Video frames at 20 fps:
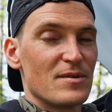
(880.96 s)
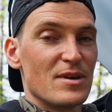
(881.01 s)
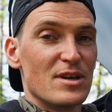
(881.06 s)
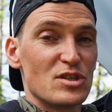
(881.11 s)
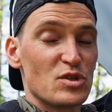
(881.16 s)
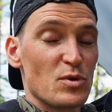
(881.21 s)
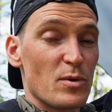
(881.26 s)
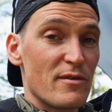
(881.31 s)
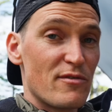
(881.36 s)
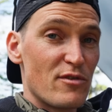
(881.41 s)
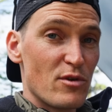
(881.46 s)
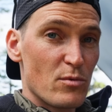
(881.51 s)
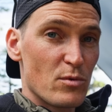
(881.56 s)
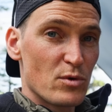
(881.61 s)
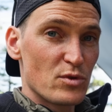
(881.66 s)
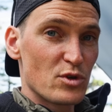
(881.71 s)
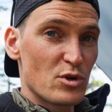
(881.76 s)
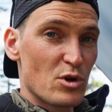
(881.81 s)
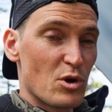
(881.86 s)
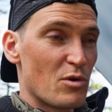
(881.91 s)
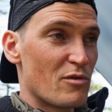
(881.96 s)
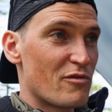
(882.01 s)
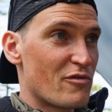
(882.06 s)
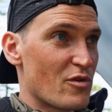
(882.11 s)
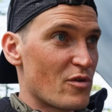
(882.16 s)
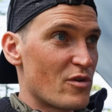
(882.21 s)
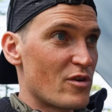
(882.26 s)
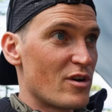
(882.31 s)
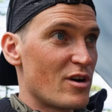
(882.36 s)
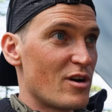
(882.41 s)
So if you want to go
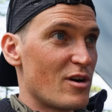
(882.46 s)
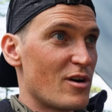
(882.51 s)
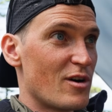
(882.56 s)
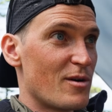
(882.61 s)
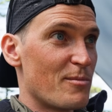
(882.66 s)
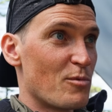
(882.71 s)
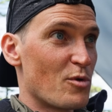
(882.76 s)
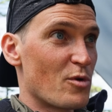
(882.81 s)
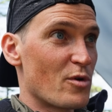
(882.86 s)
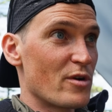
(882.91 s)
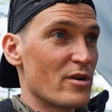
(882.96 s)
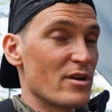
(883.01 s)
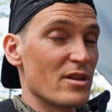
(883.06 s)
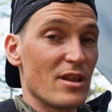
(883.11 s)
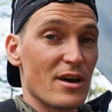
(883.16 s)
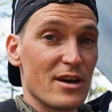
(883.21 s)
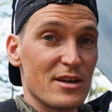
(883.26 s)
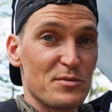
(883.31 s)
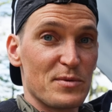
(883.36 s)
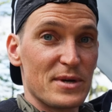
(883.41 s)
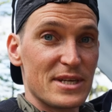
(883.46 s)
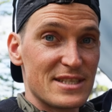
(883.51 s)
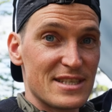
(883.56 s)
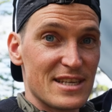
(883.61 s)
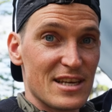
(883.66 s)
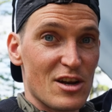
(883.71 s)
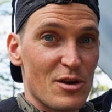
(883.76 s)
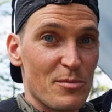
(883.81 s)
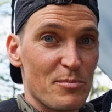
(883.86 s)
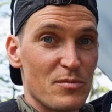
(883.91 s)
for a more lightweight
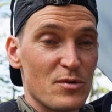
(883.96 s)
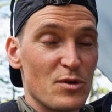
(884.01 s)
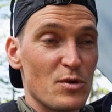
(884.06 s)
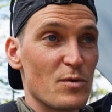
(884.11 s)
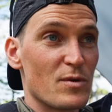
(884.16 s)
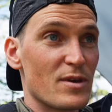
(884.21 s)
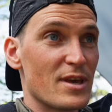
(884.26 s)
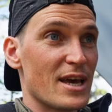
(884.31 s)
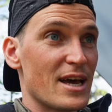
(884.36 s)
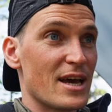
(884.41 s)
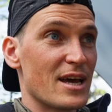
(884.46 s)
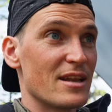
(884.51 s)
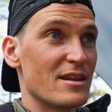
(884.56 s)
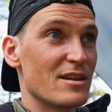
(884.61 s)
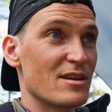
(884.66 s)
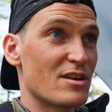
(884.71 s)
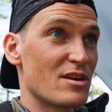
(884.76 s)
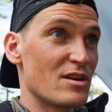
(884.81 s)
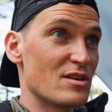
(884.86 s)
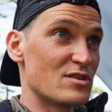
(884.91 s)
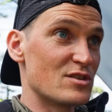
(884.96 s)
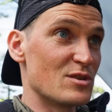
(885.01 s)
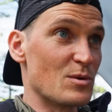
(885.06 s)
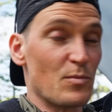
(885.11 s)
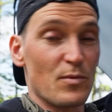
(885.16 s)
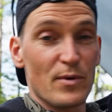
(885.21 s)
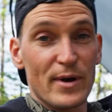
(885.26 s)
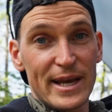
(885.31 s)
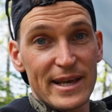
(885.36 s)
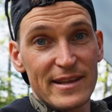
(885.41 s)
setup, you can cut
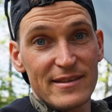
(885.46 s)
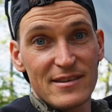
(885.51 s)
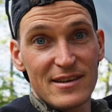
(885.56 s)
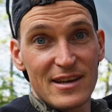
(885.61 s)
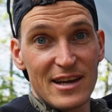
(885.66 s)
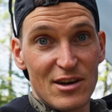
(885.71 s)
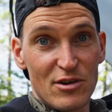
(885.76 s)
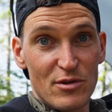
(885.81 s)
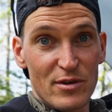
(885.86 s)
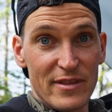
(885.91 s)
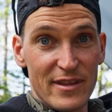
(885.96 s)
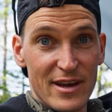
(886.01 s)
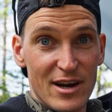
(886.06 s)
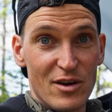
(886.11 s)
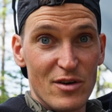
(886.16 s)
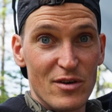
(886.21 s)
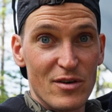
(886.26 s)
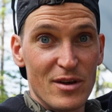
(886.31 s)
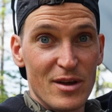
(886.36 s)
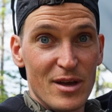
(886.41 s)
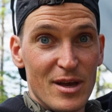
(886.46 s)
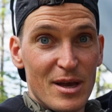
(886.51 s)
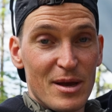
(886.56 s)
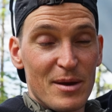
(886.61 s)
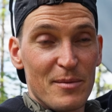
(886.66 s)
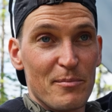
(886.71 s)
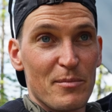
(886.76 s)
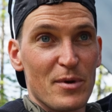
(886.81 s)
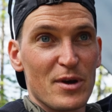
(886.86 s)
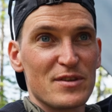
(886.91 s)
some weight here and there,
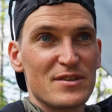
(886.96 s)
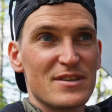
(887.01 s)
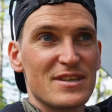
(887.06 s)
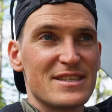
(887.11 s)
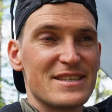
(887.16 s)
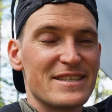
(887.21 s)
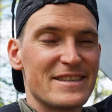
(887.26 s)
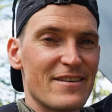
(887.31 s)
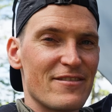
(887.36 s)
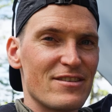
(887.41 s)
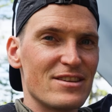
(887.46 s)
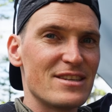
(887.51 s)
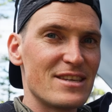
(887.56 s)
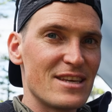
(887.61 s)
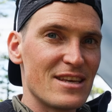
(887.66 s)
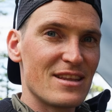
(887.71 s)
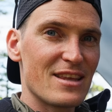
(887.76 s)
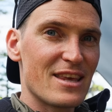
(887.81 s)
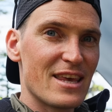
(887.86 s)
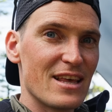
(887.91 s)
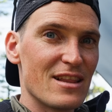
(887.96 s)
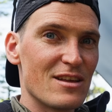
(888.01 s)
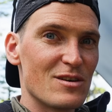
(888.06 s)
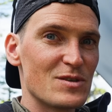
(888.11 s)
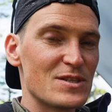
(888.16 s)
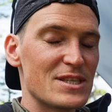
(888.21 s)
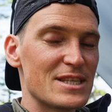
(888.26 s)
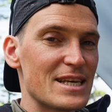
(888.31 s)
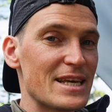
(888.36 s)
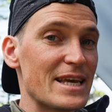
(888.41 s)
but 17
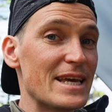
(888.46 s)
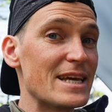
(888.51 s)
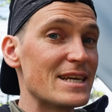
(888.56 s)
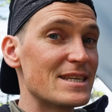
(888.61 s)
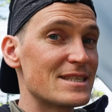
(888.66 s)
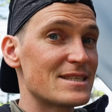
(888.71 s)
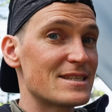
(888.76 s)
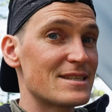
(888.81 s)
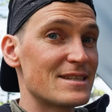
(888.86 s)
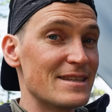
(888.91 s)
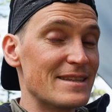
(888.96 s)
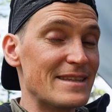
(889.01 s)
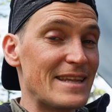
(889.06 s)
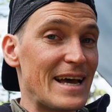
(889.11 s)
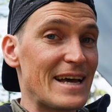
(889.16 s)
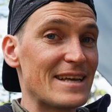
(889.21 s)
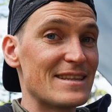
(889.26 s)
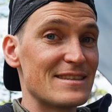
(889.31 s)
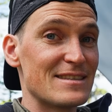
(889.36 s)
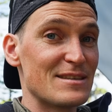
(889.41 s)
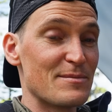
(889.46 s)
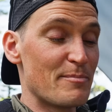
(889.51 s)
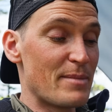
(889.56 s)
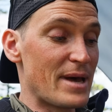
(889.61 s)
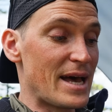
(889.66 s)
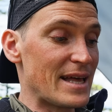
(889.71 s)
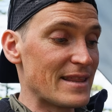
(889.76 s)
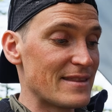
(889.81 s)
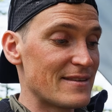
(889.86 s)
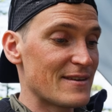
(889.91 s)
kilos isn't that
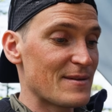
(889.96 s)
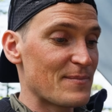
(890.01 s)
bad.